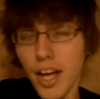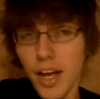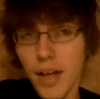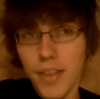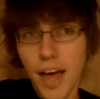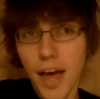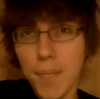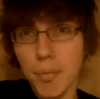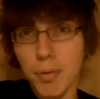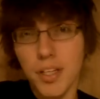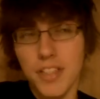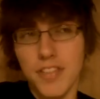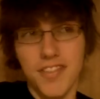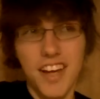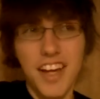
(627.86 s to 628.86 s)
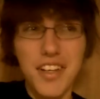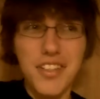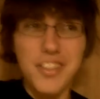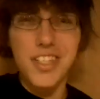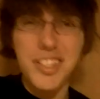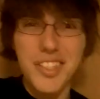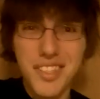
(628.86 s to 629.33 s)
that plus
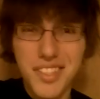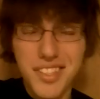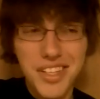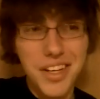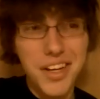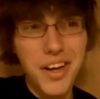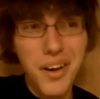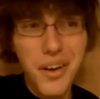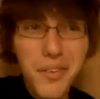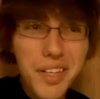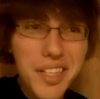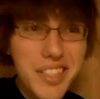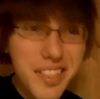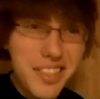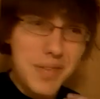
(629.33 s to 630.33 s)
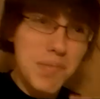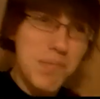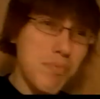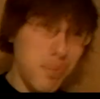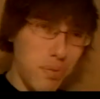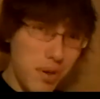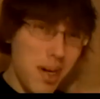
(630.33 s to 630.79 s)
Vengeance, it's
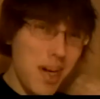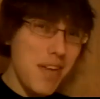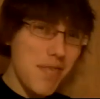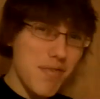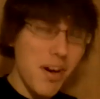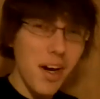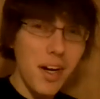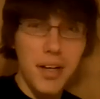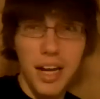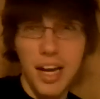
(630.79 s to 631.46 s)
pretty fun.